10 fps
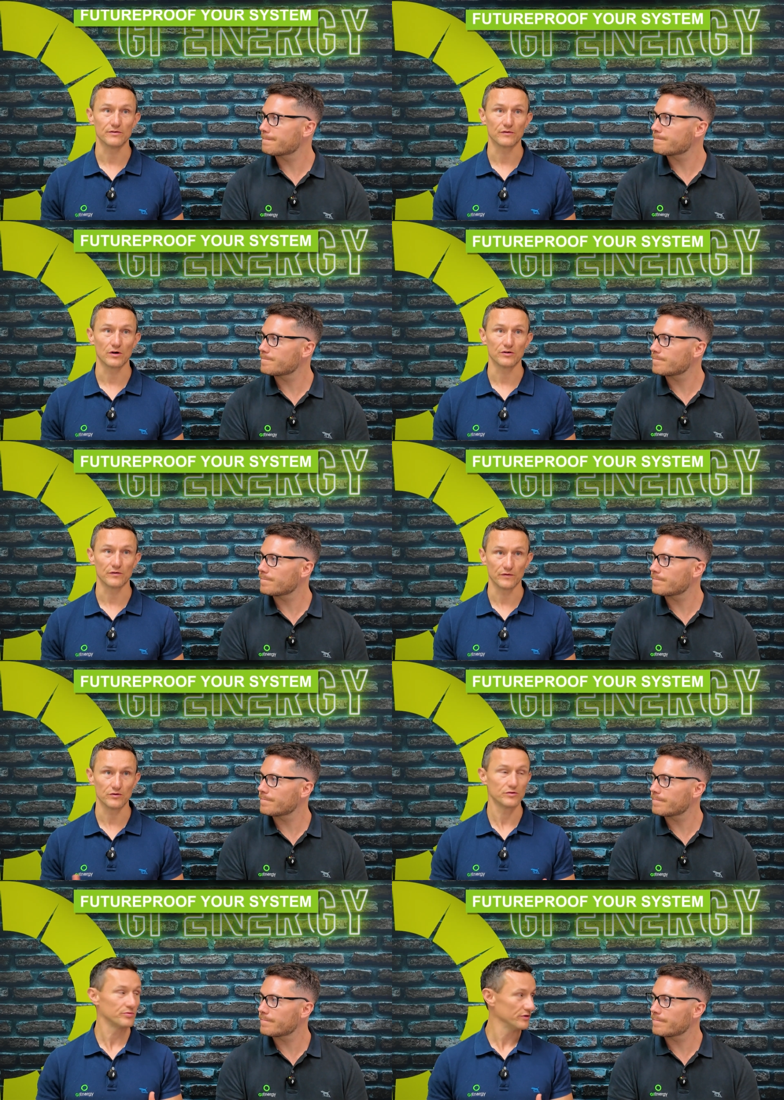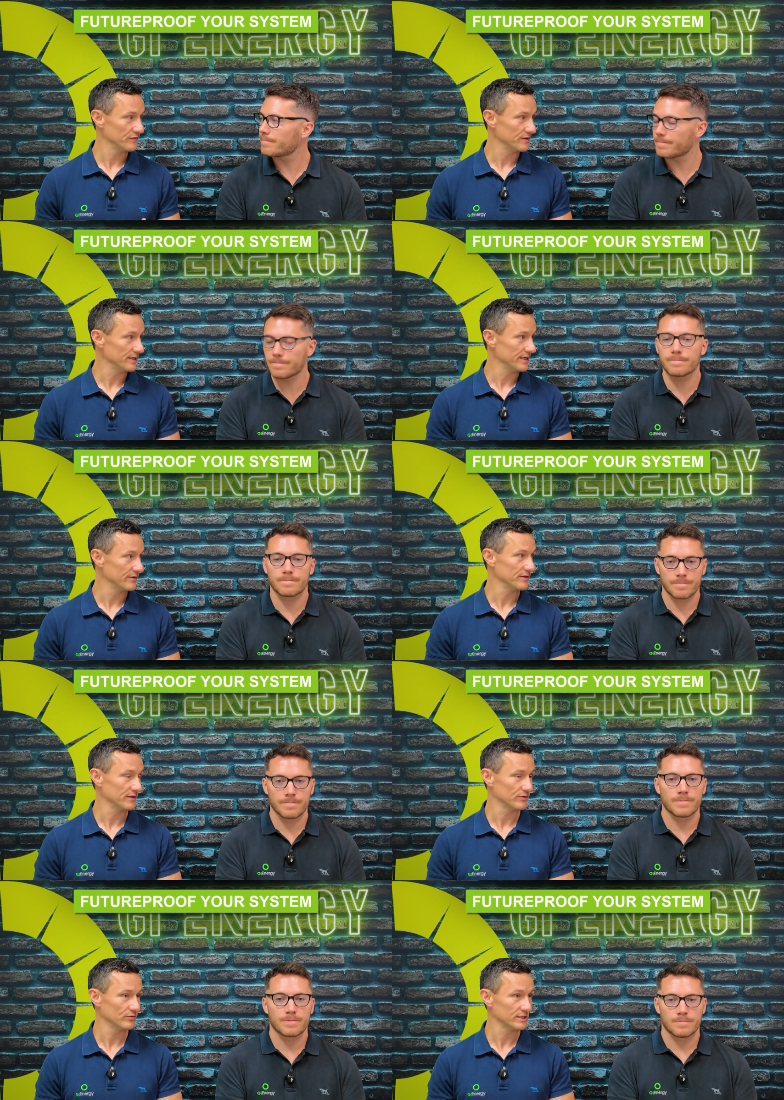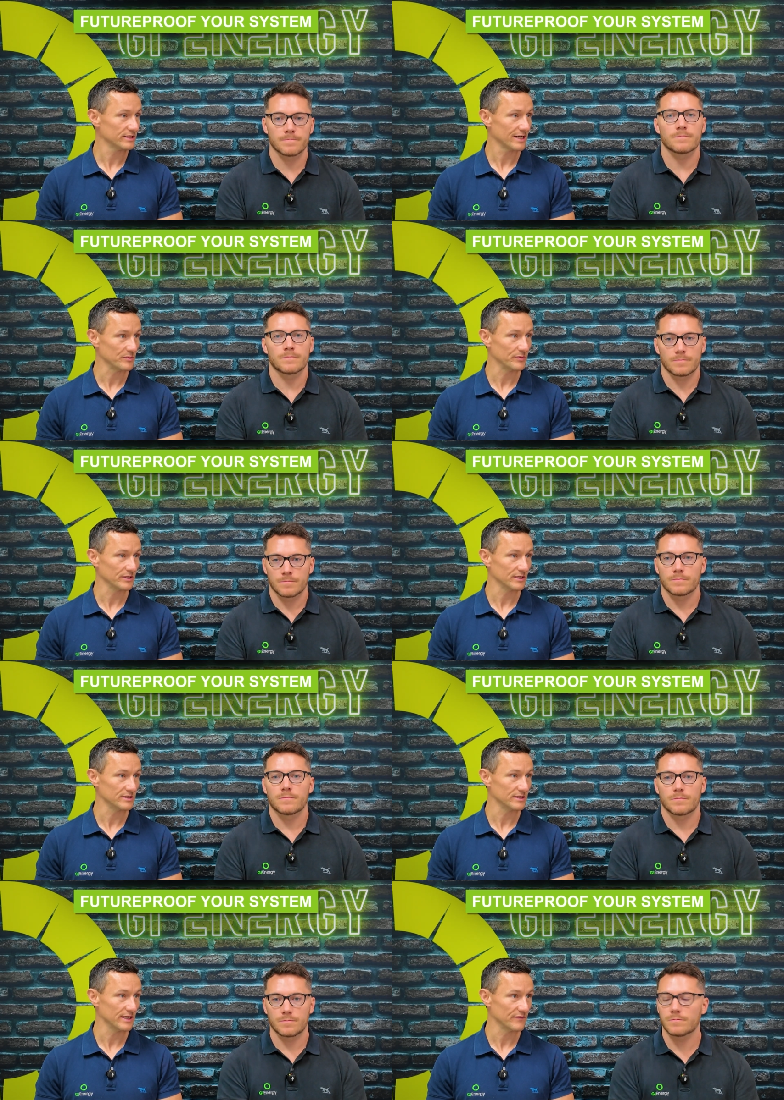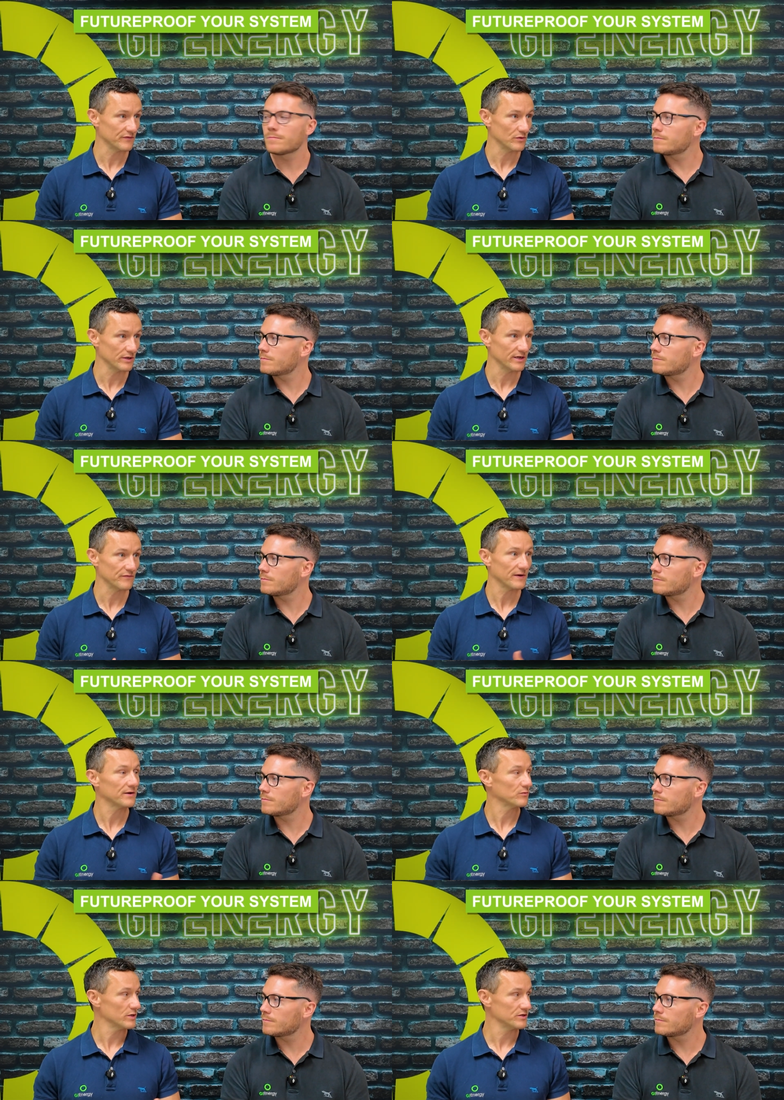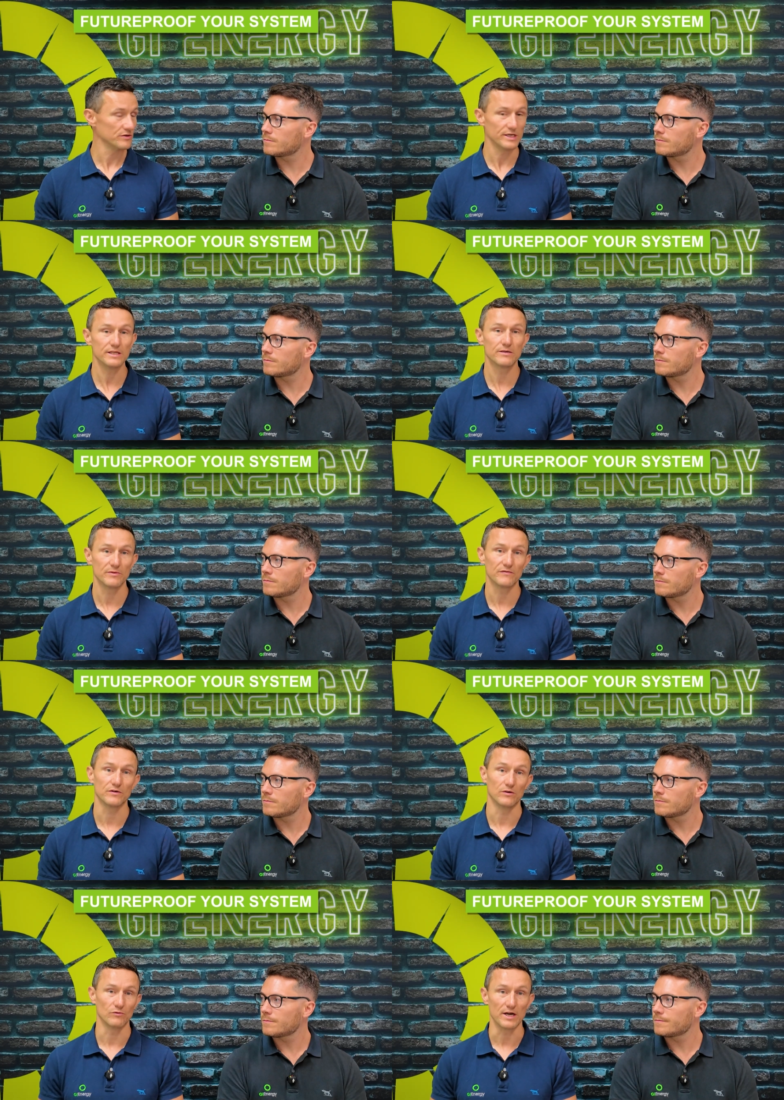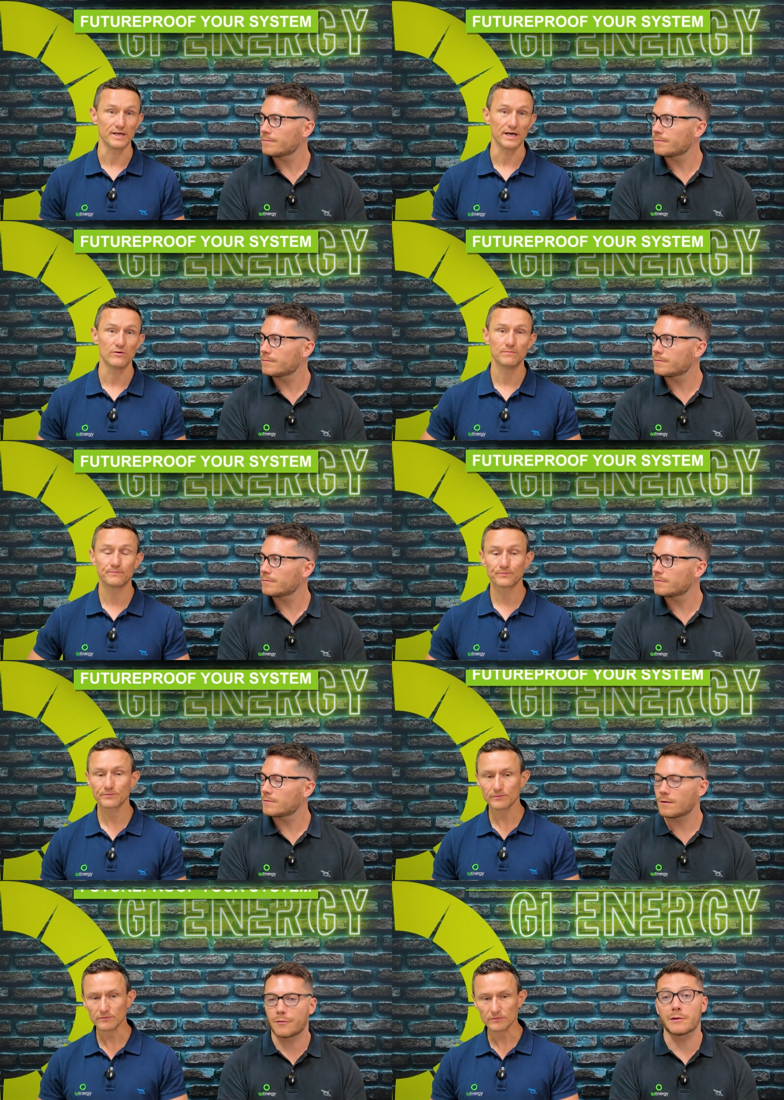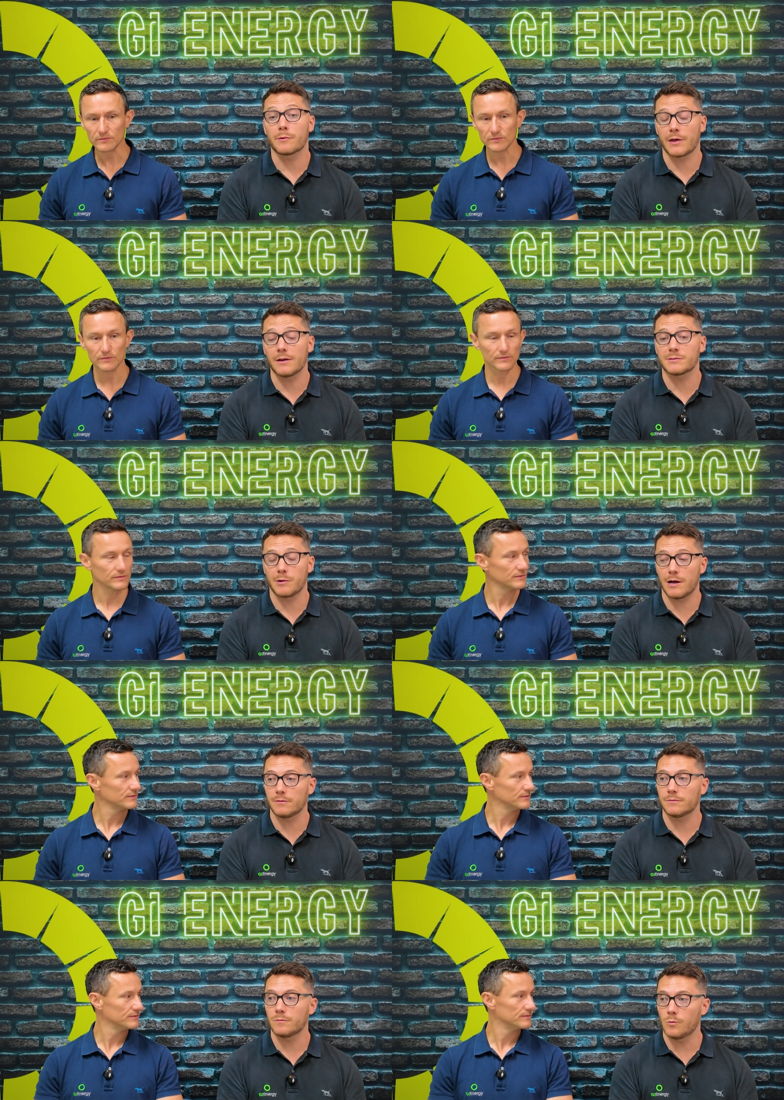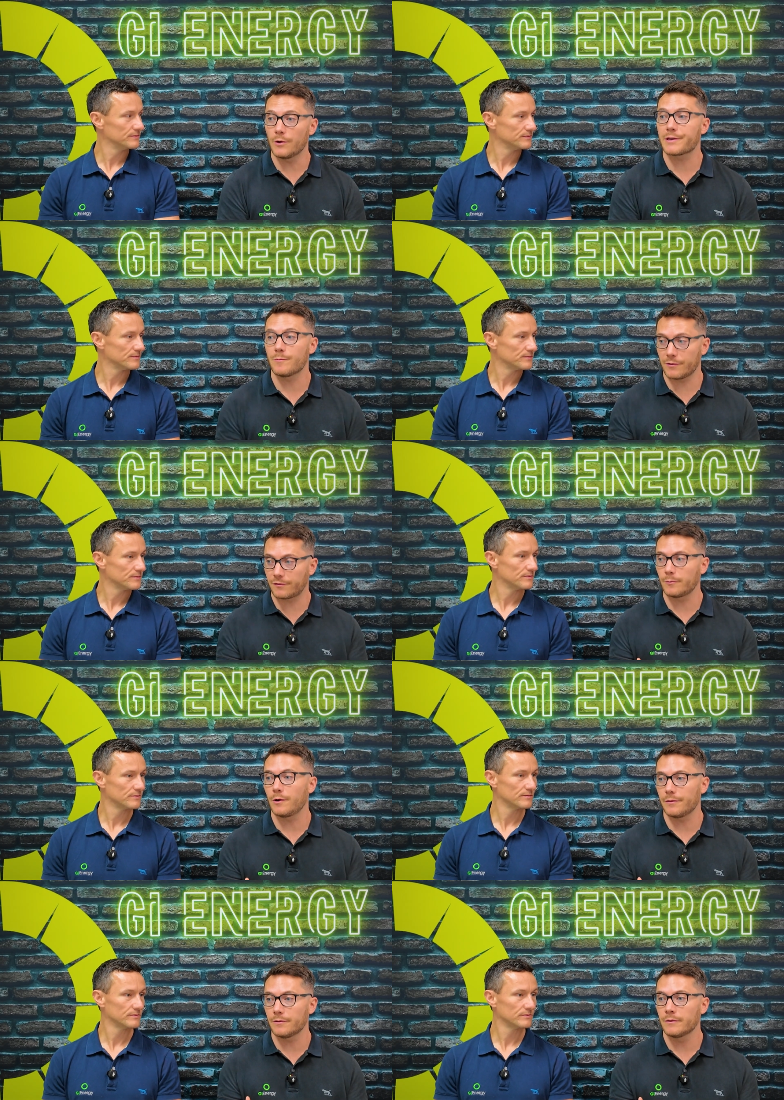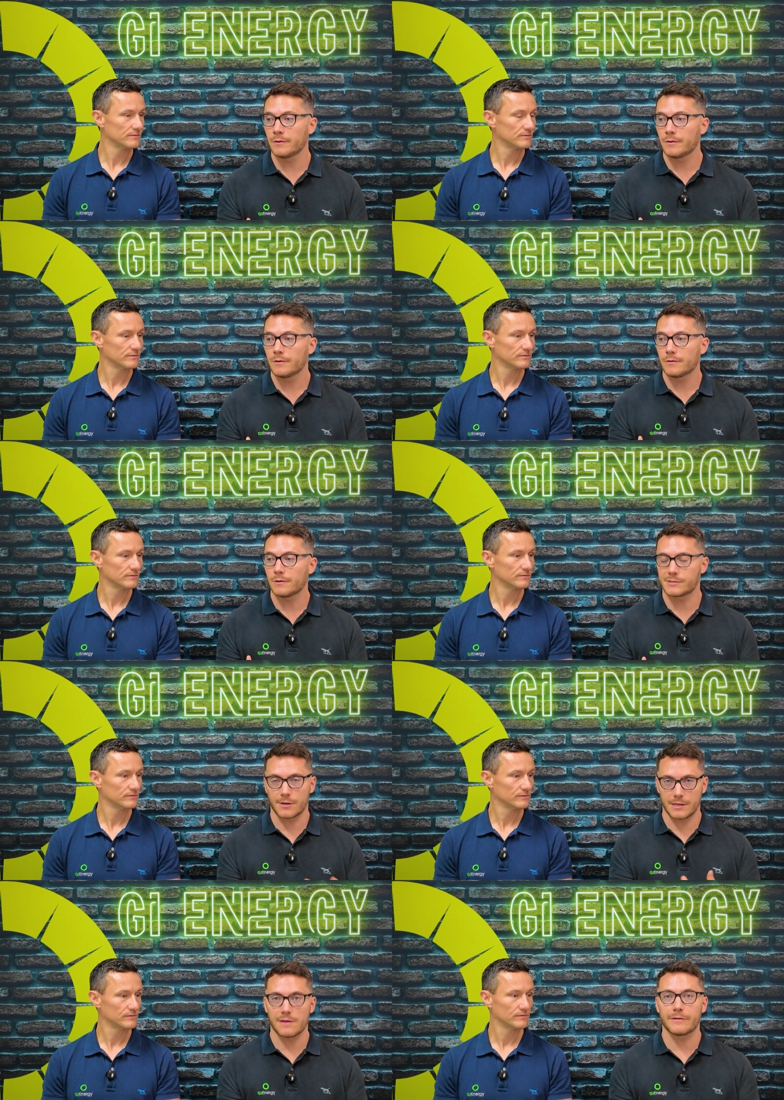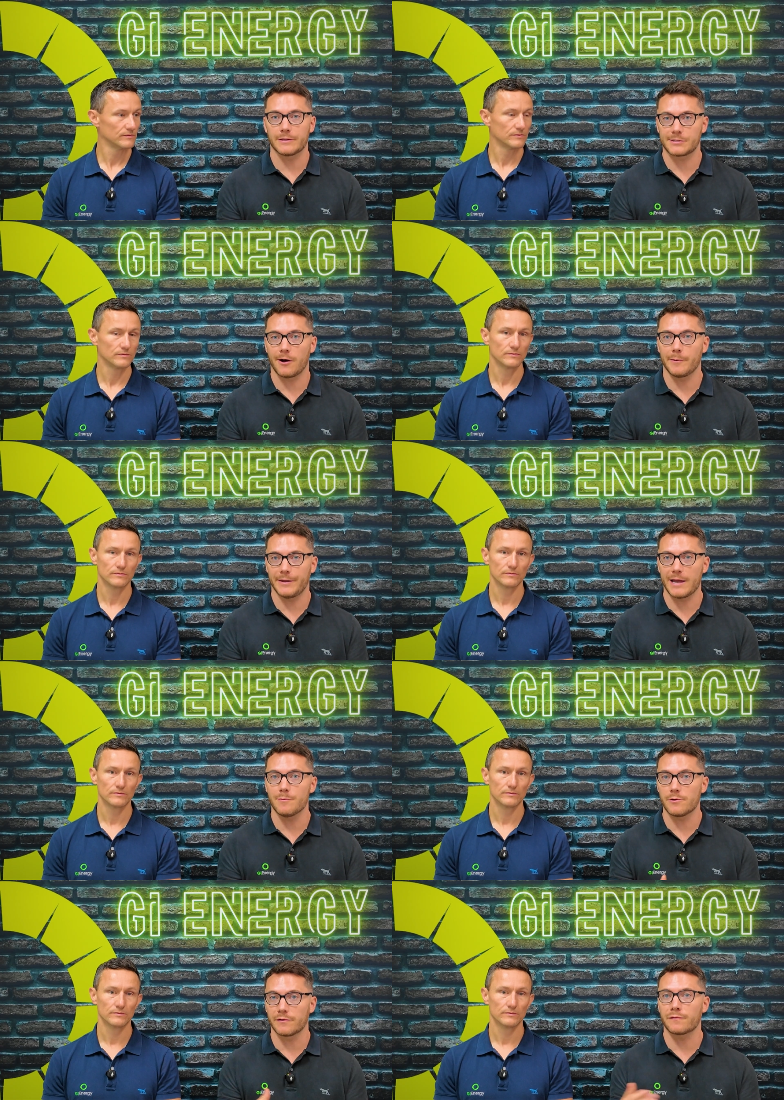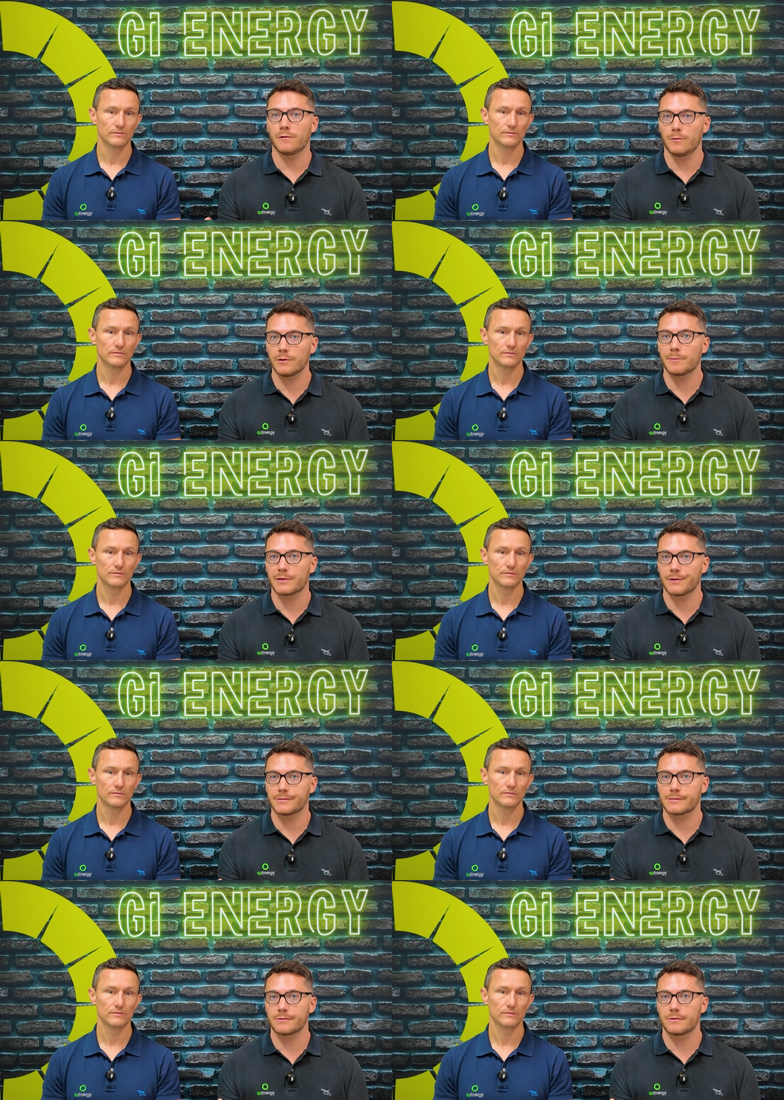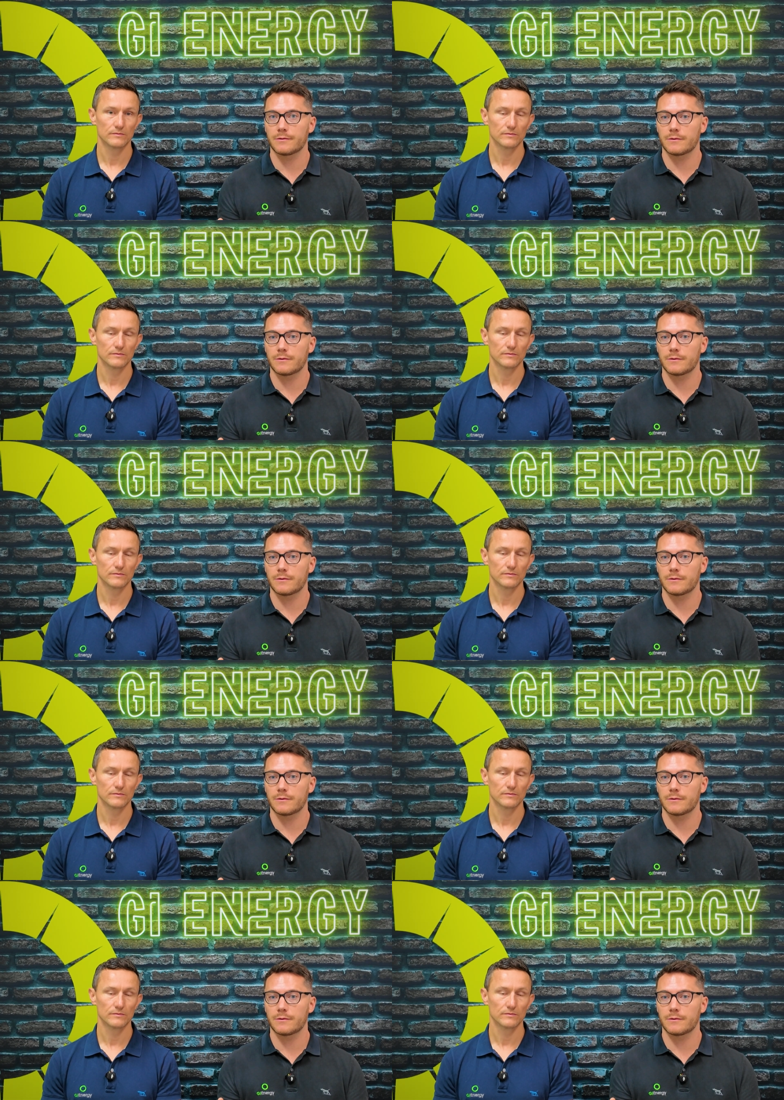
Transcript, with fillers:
Speaker 1: you've got your future proof in there, and, and all these capabilities are there for if and when you need them, if not right now.
Speaker 2: I think with that as well, working with someone that's going to give you the time of day moving forward, because